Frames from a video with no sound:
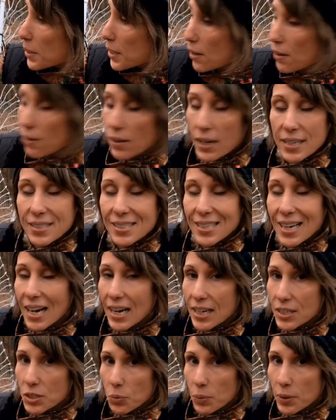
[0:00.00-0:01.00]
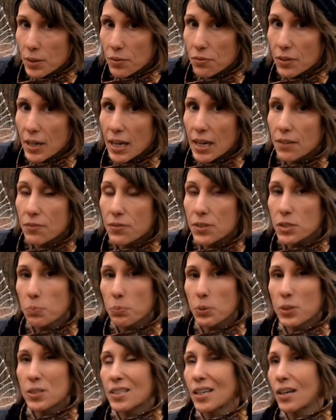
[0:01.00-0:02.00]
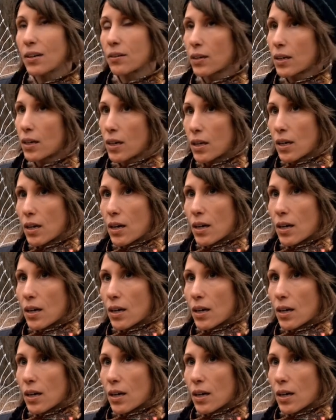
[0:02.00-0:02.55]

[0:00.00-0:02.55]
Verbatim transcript: PRS-I25. This puts out